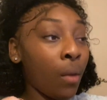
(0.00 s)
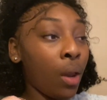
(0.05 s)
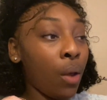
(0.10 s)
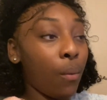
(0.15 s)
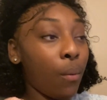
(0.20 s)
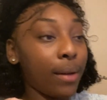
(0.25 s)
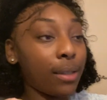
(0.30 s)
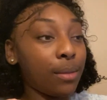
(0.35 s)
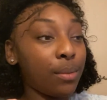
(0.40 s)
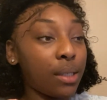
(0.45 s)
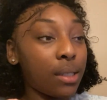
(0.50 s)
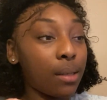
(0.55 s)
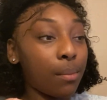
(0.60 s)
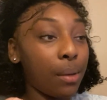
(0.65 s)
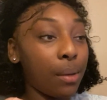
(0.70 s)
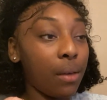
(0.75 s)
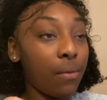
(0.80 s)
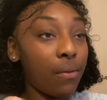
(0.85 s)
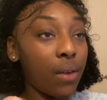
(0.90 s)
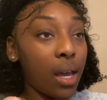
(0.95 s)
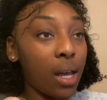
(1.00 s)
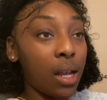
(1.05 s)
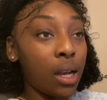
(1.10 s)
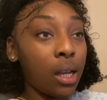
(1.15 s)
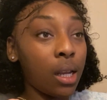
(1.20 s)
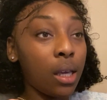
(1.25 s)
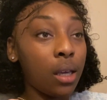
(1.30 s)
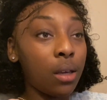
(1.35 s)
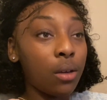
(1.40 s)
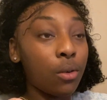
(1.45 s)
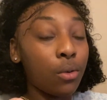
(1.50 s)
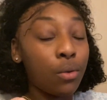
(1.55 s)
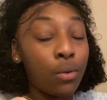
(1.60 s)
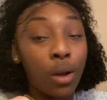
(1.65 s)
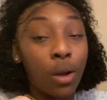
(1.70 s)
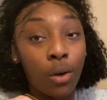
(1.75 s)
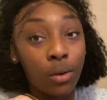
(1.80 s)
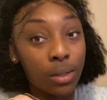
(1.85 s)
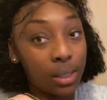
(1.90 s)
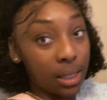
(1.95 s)
watch me some P-Valley. Who
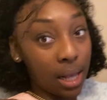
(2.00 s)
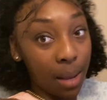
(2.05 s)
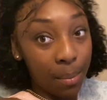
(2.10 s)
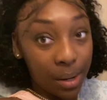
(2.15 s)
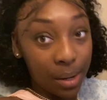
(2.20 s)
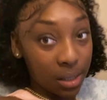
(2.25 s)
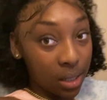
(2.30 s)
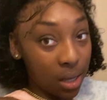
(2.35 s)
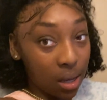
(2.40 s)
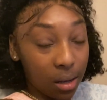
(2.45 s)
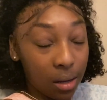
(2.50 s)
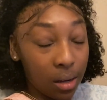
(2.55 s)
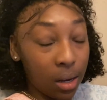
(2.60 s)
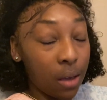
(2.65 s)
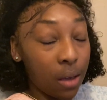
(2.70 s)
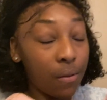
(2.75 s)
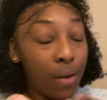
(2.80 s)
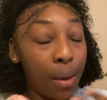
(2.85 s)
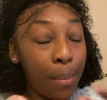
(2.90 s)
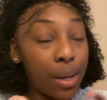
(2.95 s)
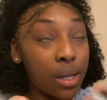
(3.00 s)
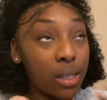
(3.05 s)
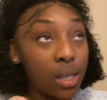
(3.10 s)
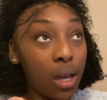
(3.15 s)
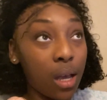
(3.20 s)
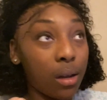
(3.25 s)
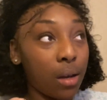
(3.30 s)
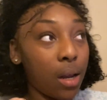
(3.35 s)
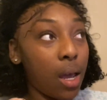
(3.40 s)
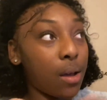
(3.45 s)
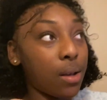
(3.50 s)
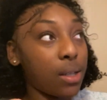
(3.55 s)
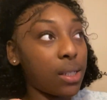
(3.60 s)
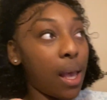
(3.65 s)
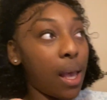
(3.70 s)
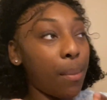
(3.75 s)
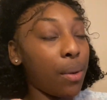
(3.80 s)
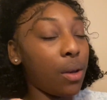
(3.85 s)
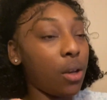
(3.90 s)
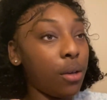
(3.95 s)
knows if I might take a nap, because
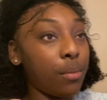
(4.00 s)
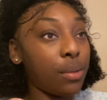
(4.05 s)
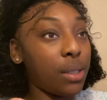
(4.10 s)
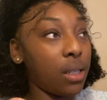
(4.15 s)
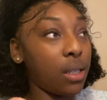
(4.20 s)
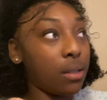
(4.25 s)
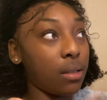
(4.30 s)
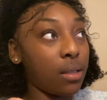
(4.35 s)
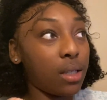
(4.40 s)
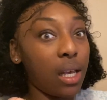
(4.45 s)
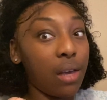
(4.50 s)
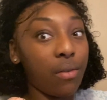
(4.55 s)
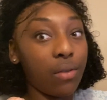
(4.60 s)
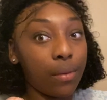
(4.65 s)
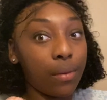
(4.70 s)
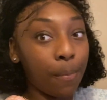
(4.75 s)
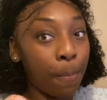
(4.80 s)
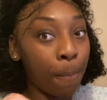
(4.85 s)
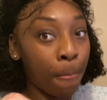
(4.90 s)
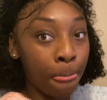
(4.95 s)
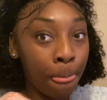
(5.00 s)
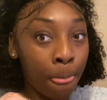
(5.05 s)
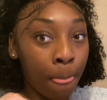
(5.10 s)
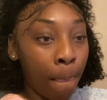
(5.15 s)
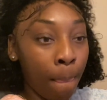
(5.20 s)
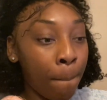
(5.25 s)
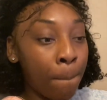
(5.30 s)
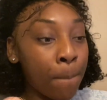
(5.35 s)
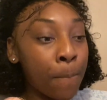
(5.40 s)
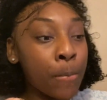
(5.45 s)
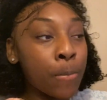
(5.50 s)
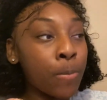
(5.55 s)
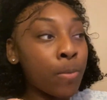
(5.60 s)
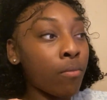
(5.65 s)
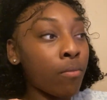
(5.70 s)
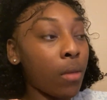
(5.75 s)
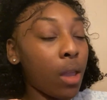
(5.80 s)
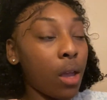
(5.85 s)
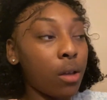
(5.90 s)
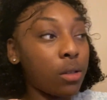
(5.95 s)
I've been up since 7.
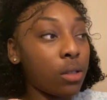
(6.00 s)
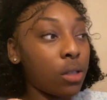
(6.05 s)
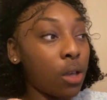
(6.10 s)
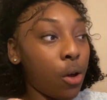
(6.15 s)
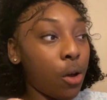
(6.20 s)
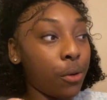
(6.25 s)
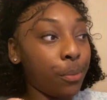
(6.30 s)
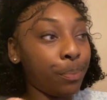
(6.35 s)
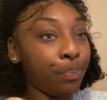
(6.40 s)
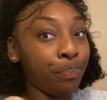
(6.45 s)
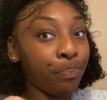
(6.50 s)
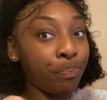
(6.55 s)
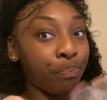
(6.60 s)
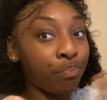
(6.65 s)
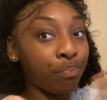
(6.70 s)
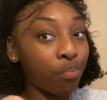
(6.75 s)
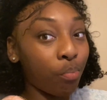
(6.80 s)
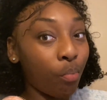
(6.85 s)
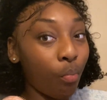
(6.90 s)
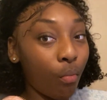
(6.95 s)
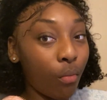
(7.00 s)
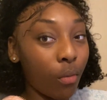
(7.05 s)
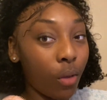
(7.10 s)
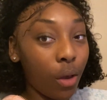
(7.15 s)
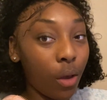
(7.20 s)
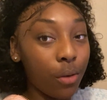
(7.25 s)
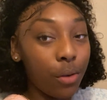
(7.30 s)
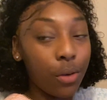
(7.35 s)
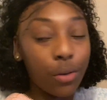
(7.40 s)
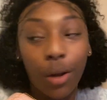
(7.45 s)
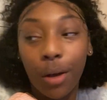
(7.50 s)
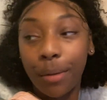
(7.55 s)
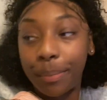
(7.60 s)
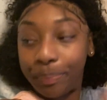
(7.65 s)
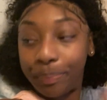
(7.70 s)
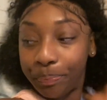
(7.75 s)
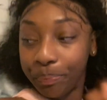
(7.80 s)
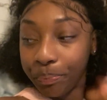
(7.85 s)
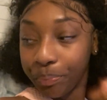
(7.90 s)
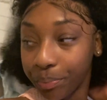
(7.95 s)
So, you know.
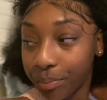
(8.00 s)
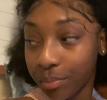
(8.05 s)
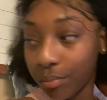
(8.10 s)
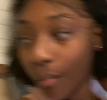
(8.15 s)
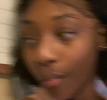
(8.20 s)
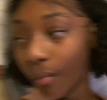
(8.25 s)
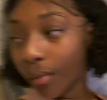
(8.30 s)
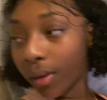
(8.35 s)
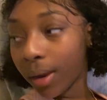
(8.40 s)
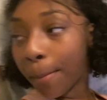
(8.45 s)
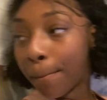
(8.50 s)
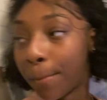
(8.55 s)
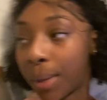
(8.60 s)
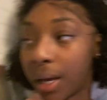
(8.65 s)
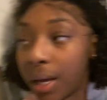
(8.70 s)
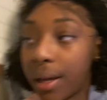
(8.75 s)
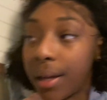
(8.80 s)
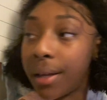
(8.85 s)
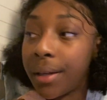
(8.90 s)
But